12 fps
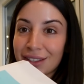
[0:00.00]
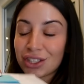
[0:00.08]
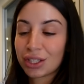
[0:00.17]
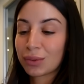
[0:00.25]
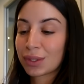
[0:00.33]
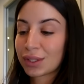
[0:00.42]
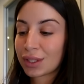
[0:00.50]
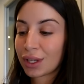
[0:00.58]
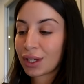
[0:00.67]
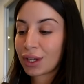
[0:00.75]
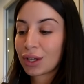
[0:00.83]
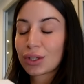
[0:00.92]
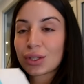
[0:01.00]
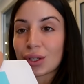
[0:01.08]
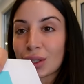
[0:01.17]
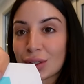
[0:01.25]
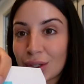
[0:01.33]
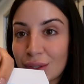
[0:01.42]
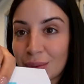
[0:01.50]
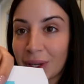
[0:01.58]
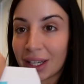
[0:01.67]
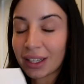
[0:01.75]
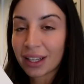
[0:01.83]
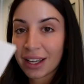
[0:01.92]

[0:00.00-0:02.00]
She was so, so sweet.